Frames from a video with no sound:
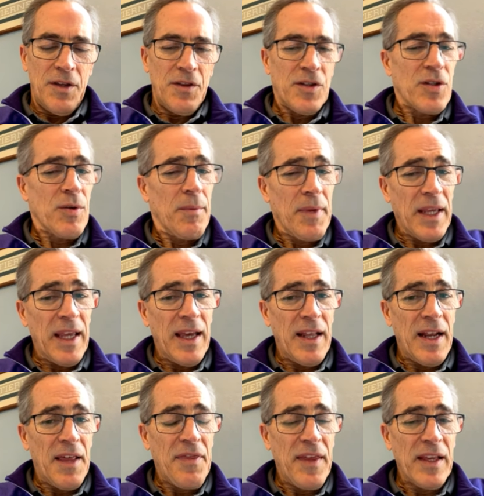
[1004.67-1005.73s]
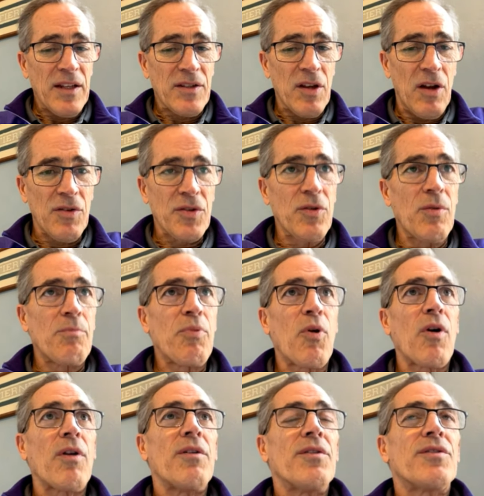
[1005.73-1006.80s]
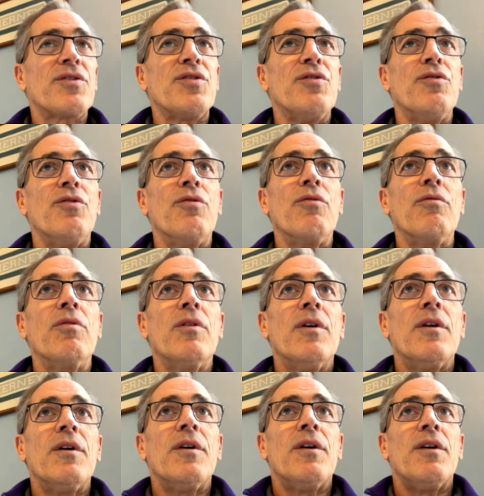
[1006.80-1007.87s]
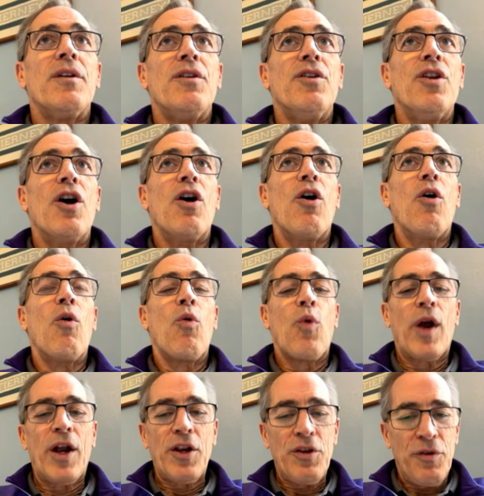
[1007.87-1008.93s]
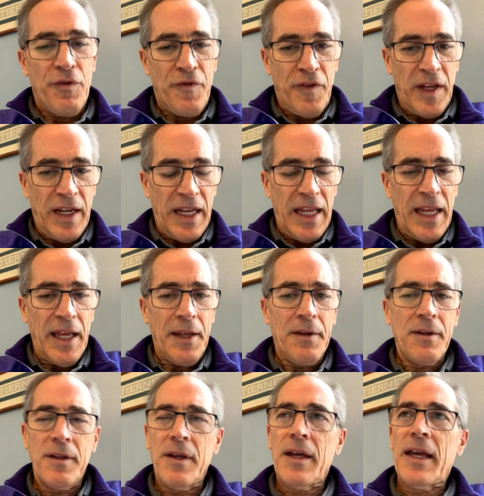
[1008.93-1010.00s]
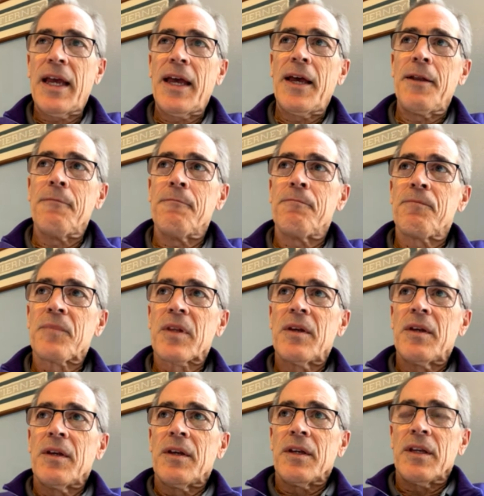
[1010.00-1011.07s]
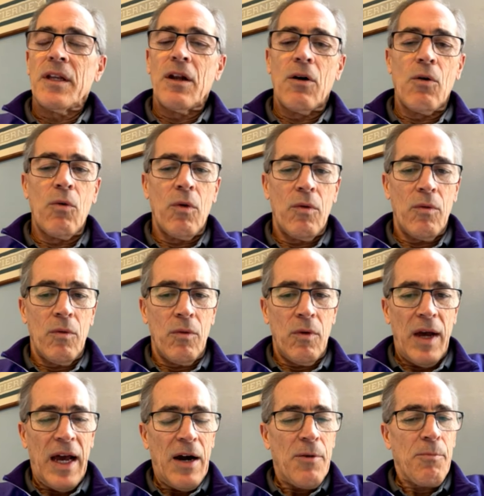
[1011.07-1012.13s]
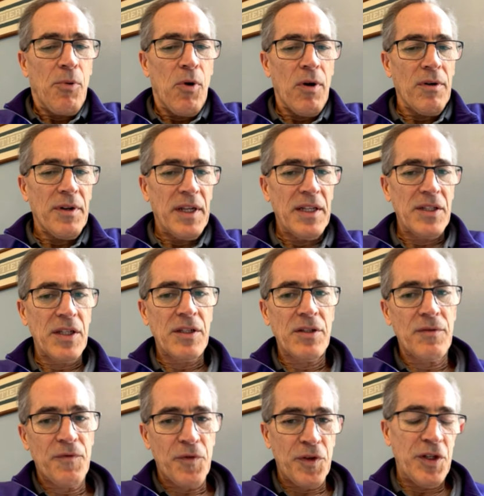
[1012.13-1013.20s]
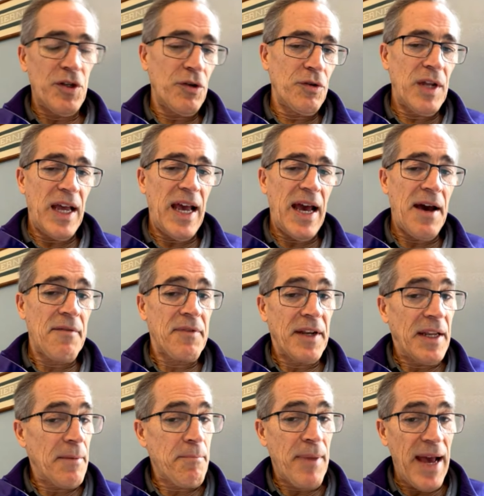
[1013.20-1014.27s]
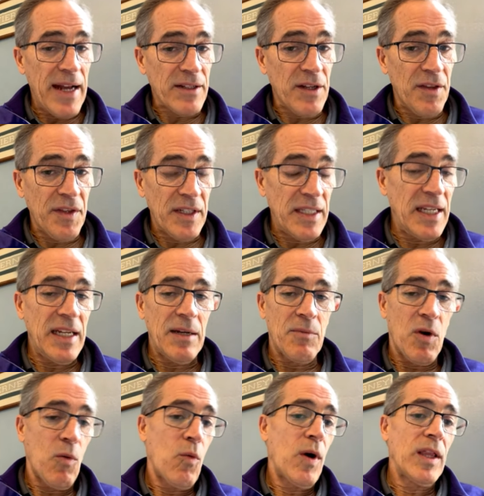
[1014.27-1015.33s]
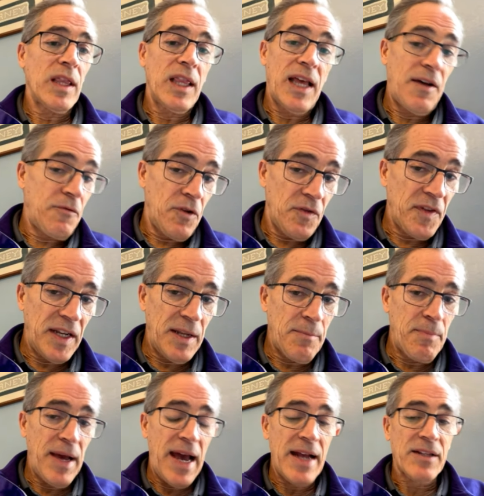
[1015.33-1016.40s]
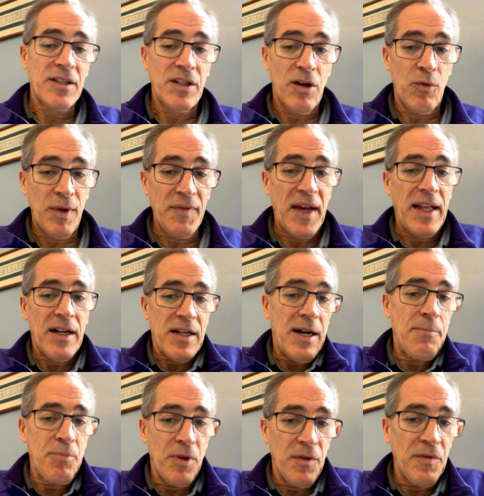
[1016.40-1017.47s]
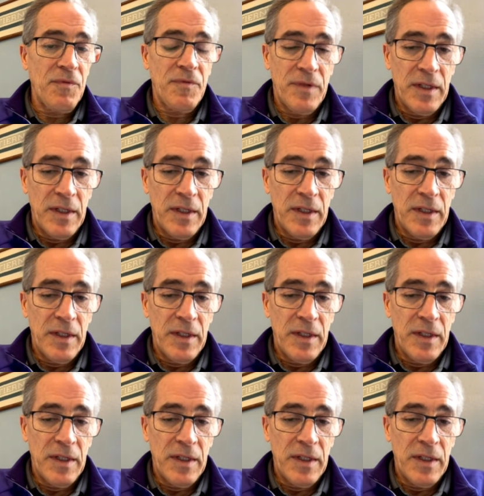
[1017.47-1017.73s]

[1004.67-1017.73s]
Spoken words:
swimming end, I think it's also important to know where you fit in, and, you know, how important is it for you to have an impact on the team, or what level of an impact. You know, we've got a couple of